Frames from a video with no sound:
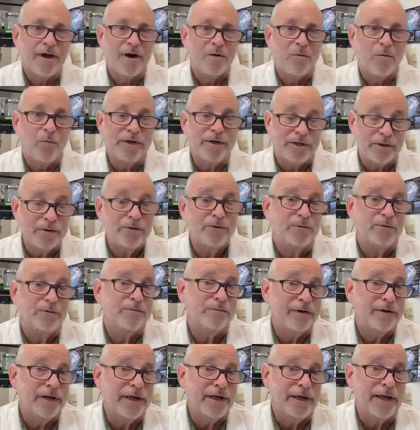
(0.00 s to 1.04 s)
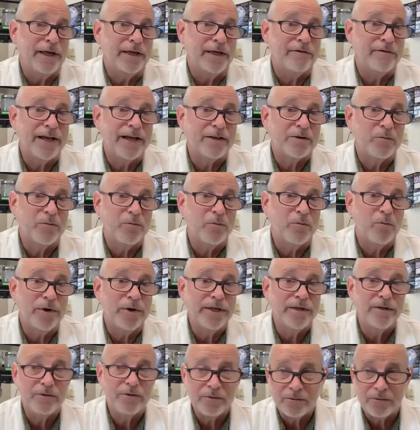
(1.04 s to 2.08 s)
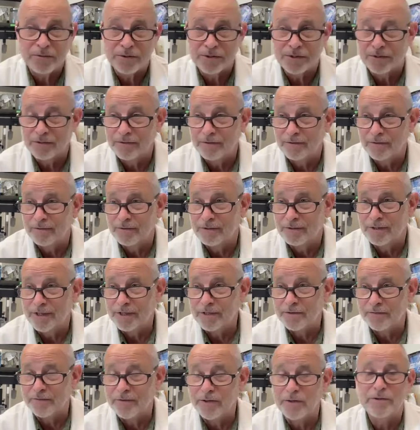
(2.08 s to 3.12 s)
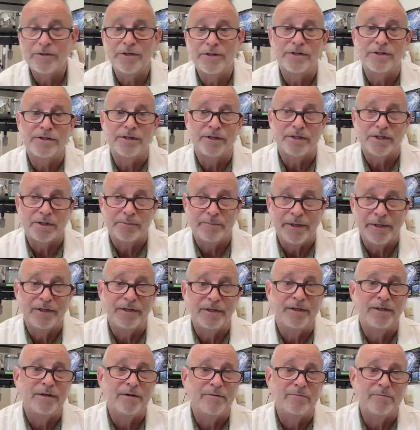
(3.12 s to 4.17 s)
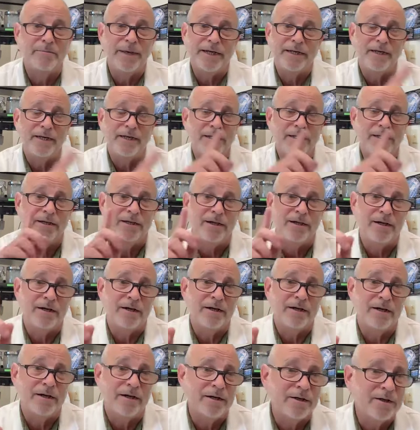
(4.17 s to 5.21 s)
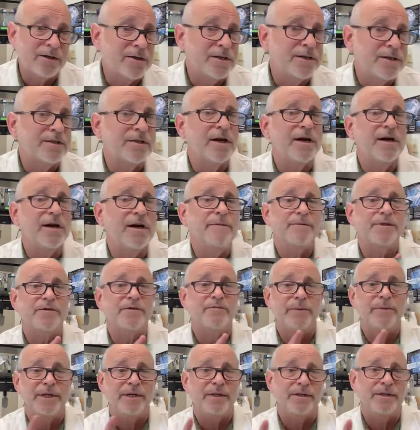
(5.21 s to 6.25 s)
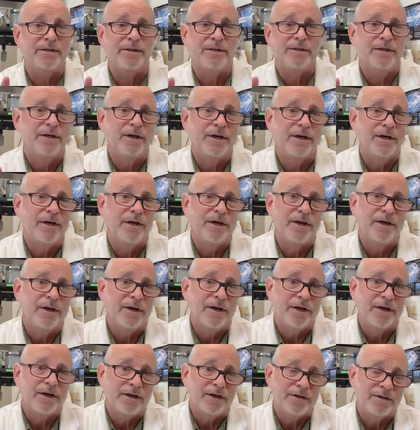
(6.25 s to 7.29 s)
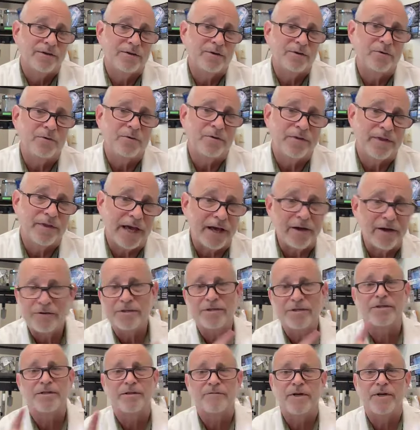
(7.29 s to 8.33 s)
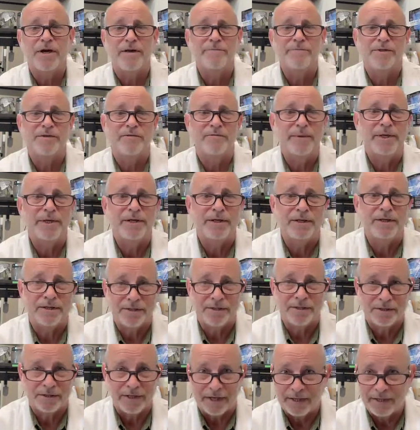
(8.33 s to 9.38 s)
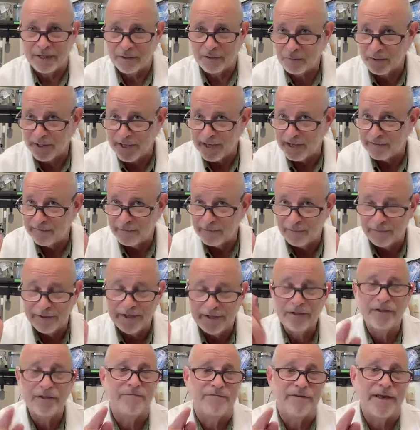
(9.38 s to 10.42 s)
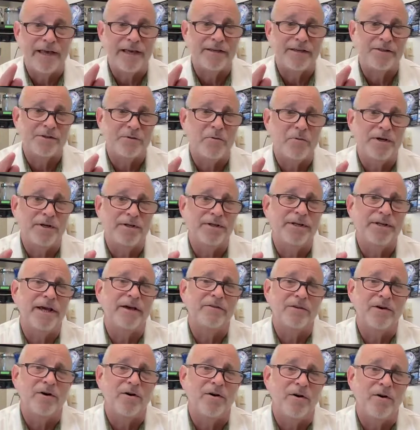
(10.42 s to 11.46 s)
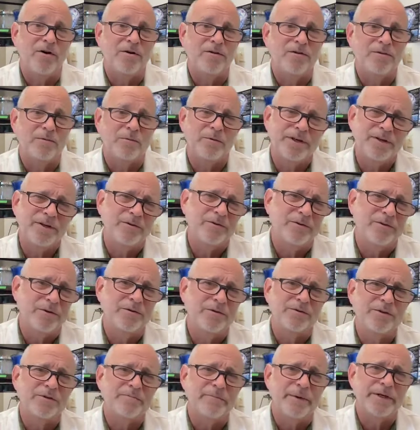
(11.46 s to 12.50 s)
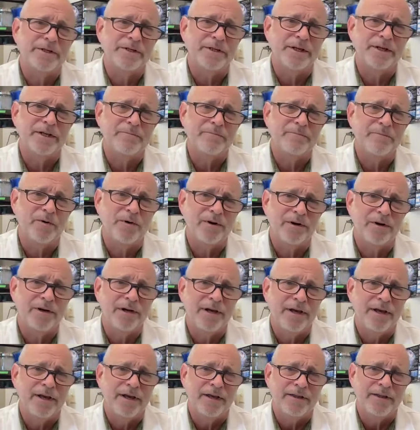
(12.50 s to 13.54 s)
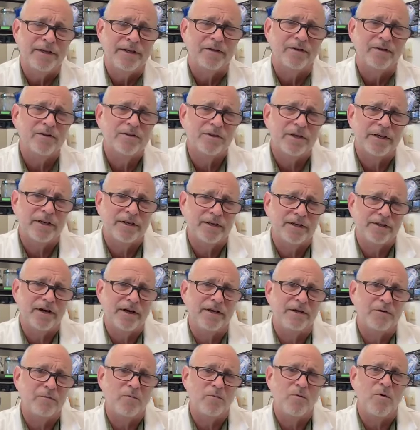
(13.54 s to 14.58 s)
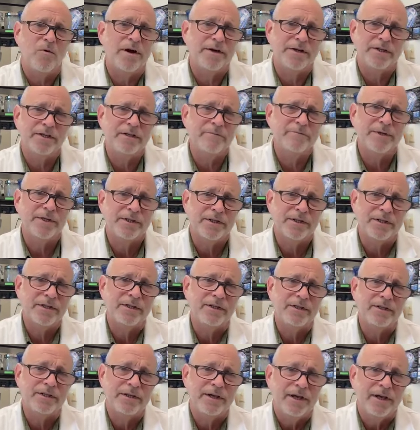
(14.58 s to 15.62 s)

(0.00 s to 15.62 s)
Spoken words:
We do. In fact, we use centrifuges that spin many hundreds times a minute. to thousands of times of minutes. And then we have a really fast one down the hall that we don't use as much anymore, that looks like a giant washing machine.